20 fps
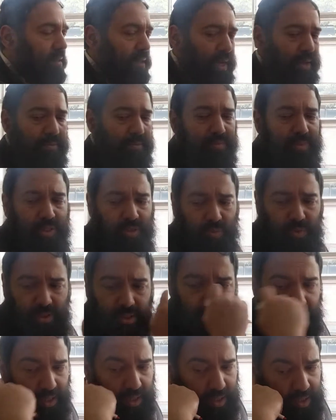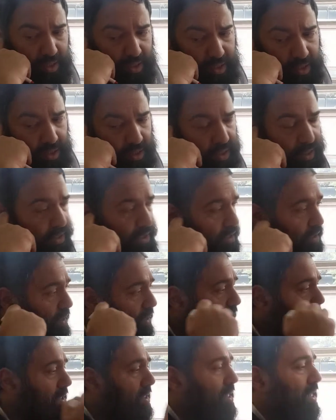I'm sweetening
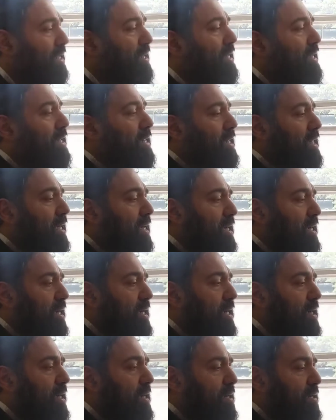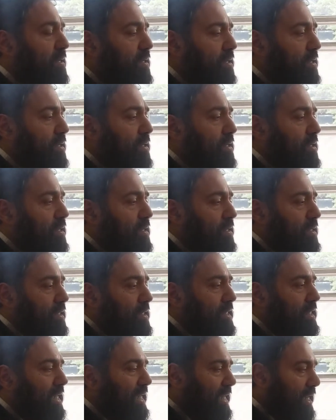the
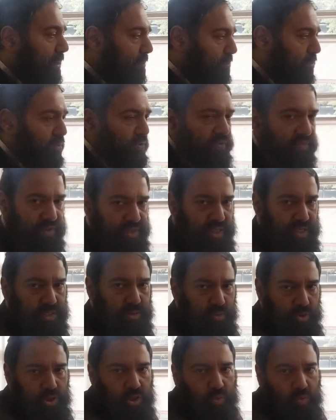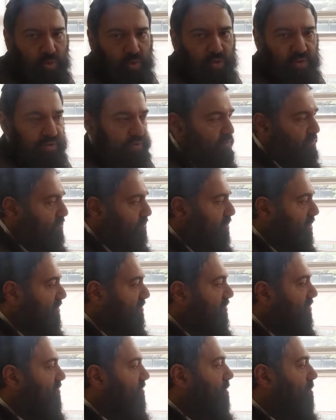number of this, which is
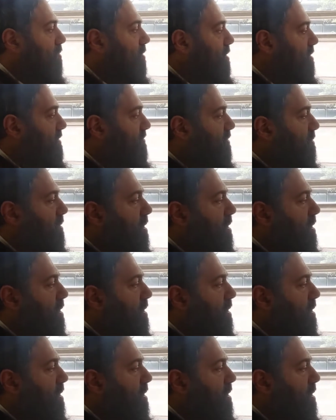151, if I'm